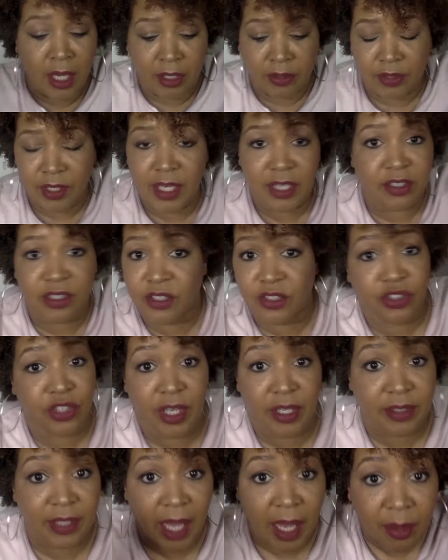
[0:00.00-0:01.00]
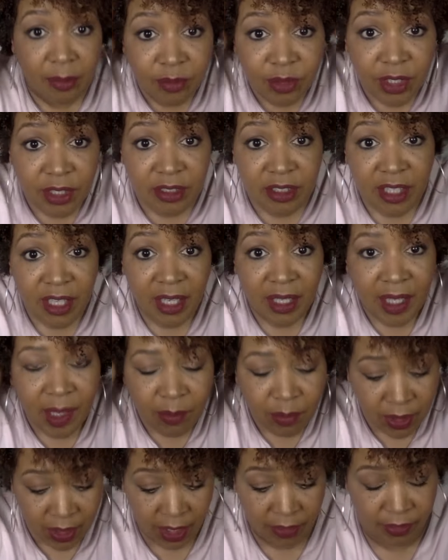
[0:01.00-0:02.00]
This is just, I'm just
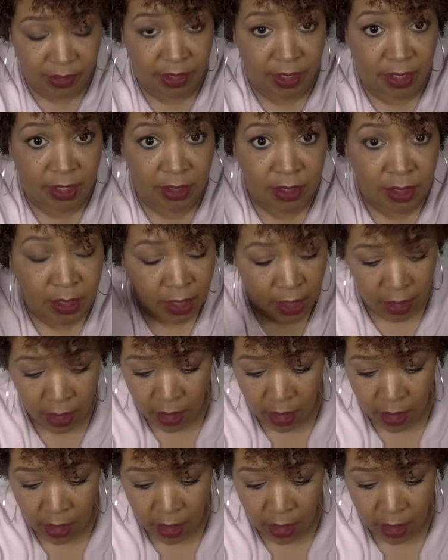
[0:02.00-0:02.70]
loving this.